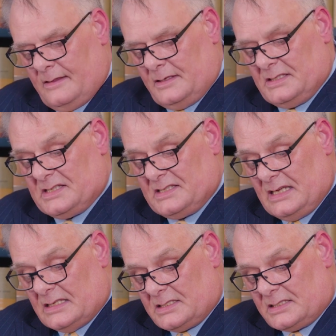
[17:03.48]
The
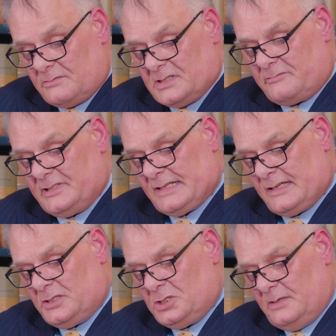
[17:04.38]
deceased was a
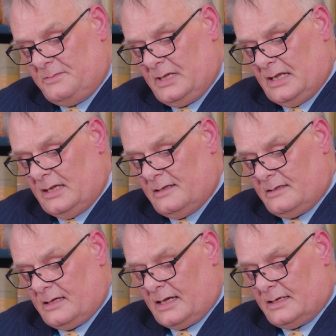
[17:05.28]
retired GP,
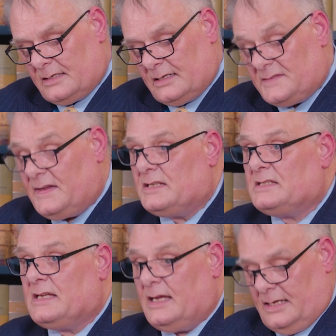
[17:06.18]
and it's fair to
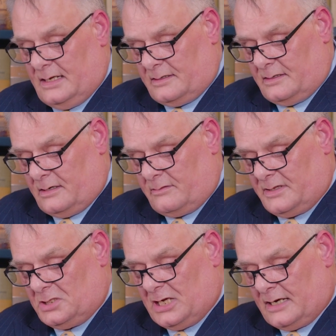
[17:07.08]
say he had a
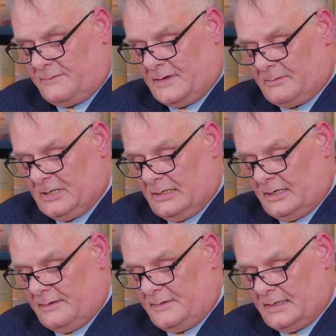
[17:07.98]
rather checkered family life.